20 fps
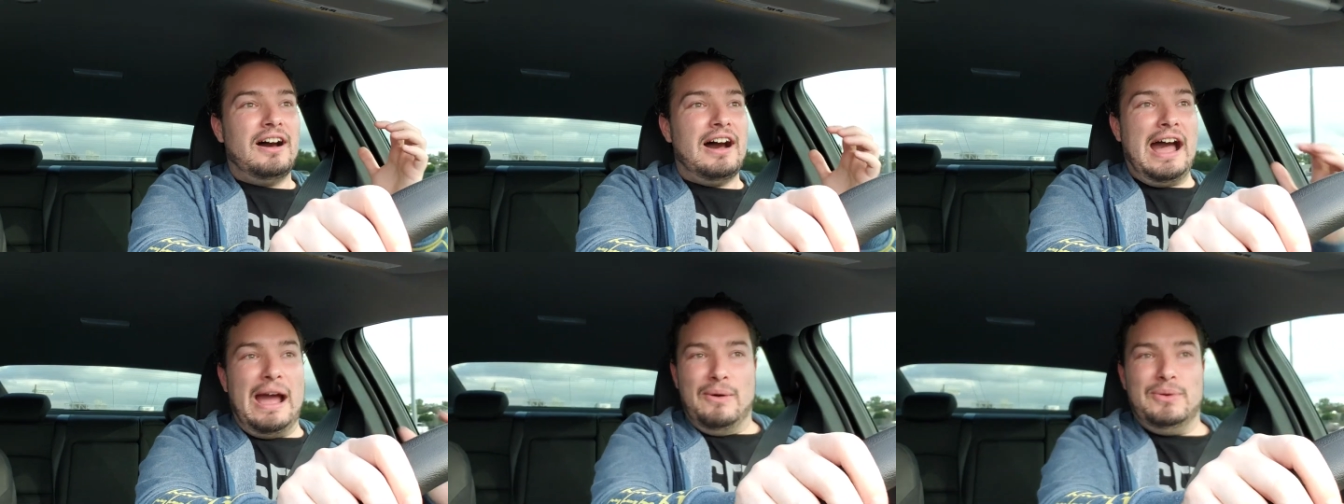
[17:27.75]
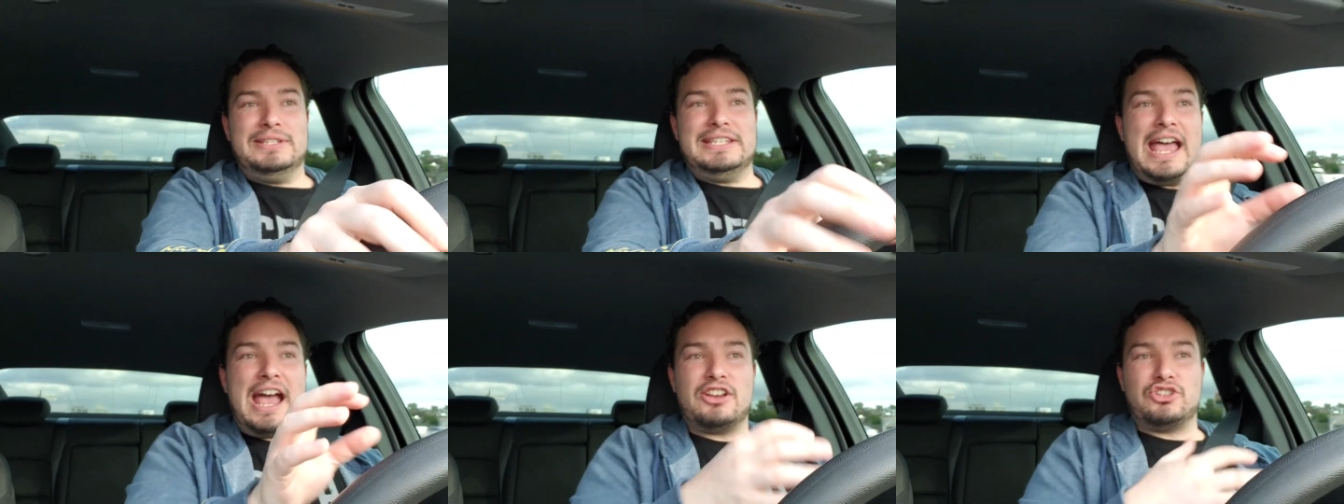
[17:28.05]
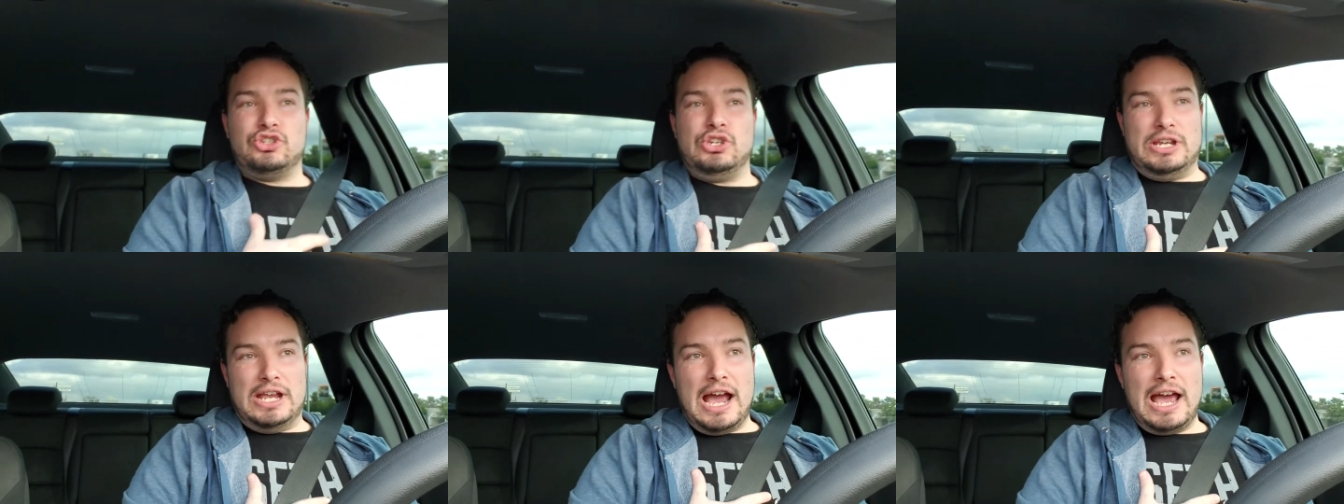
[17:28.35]
I was
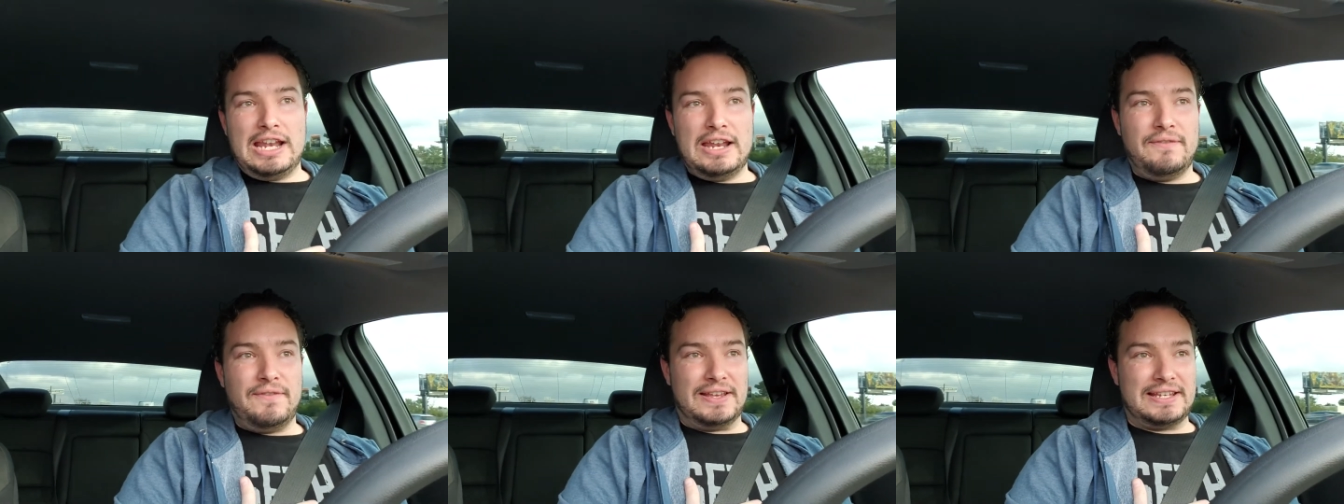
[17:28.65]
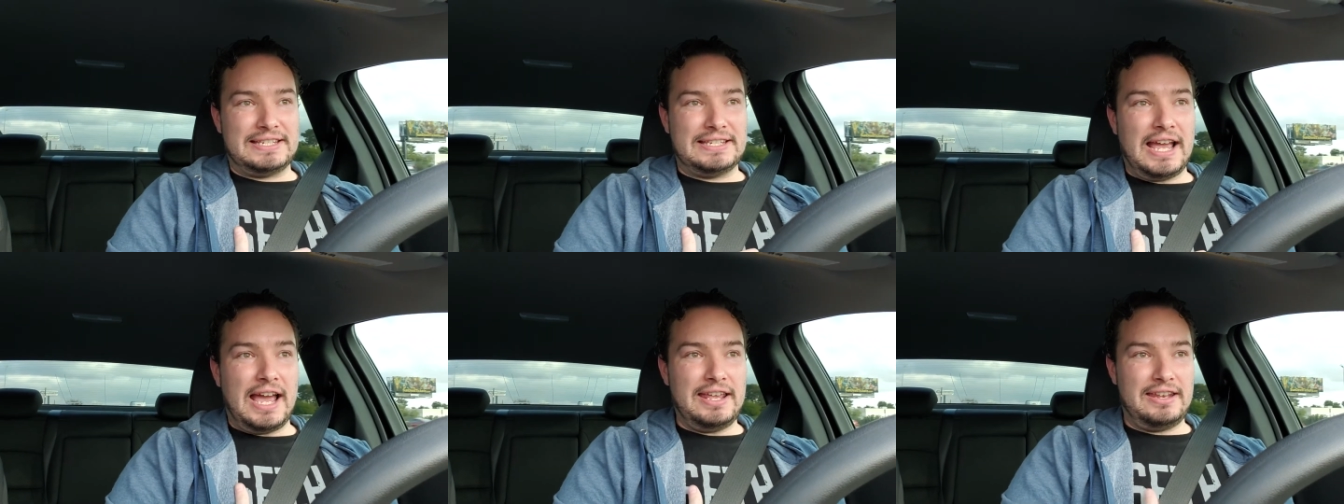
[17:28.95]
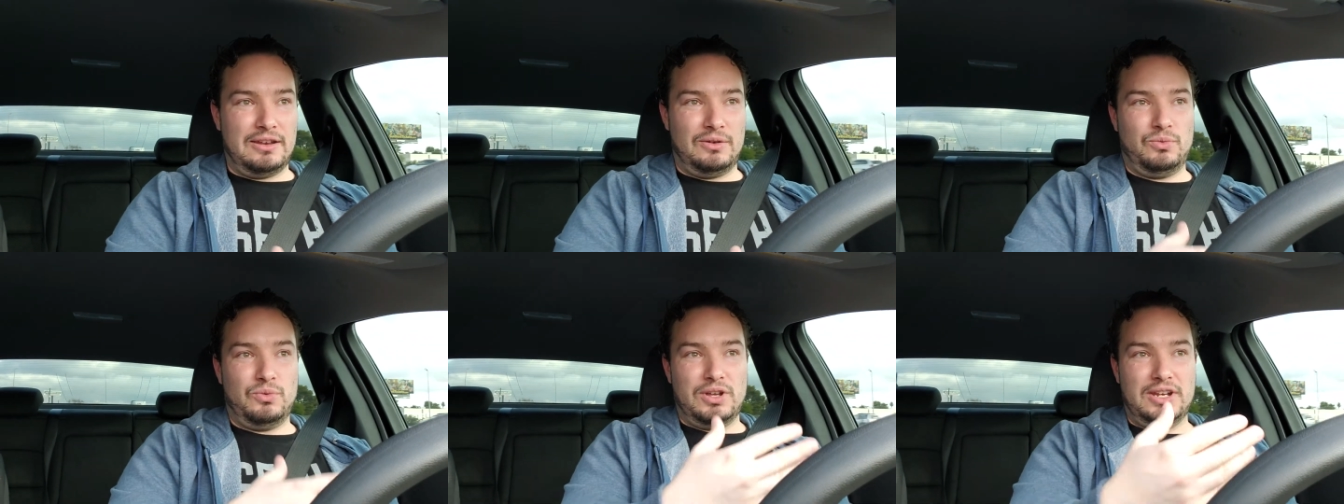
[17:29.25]
actually kind of
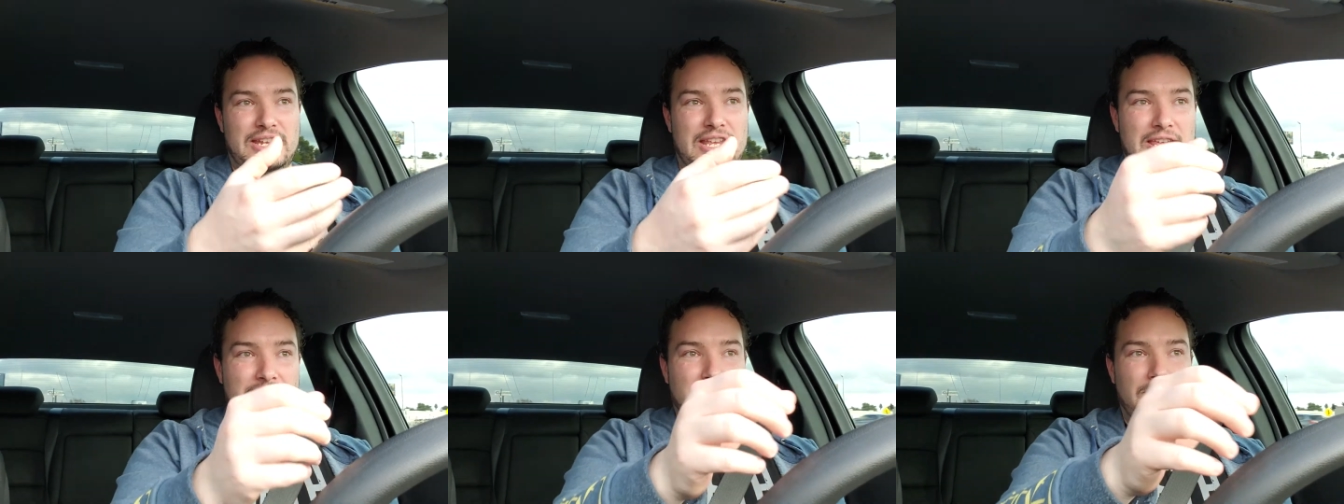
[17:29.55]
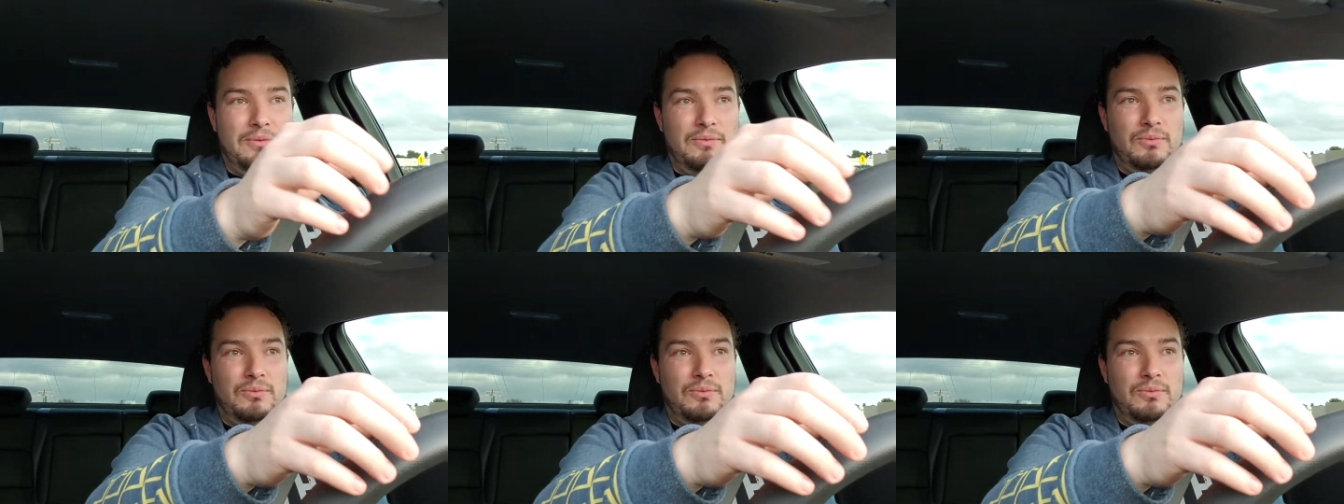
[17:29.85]
excited when he